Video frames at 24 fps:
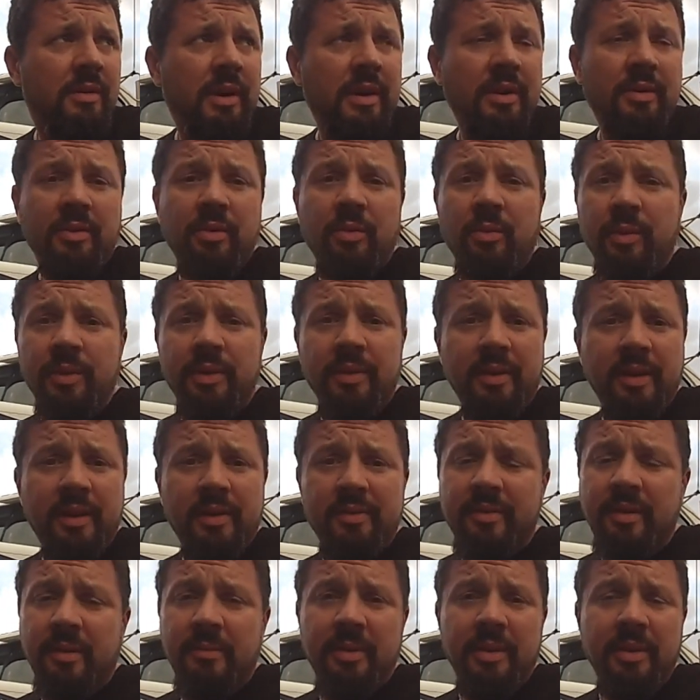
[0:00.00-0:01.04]
I don't know when the
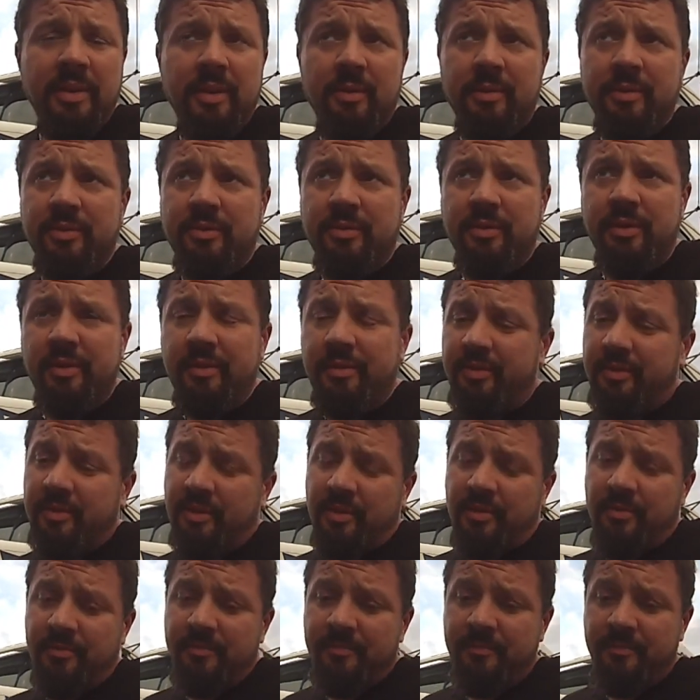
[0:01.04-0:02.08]
last time anything was greased,
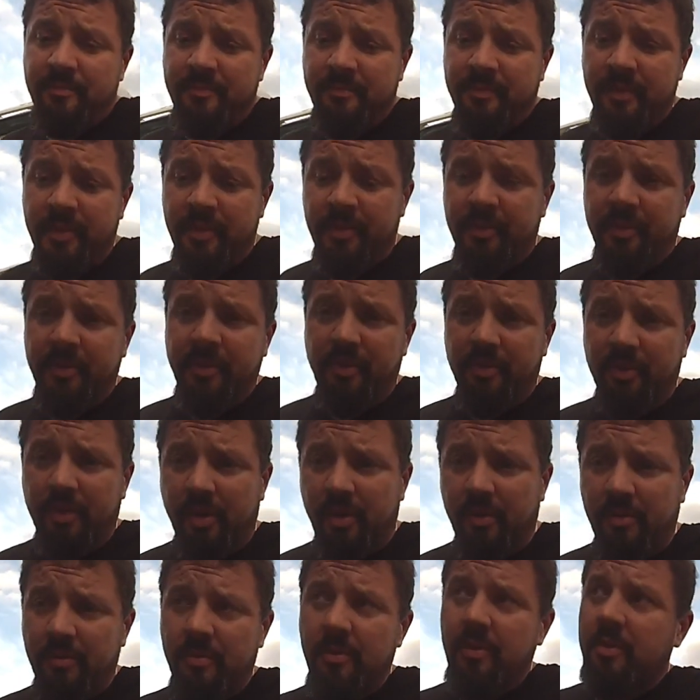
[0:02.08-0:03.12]
so you just don't
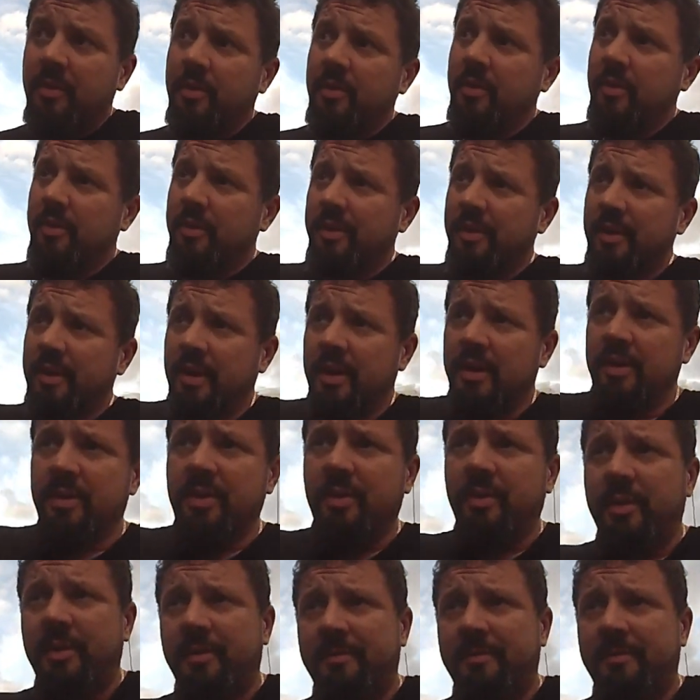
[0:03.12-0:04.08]
know. You gotta do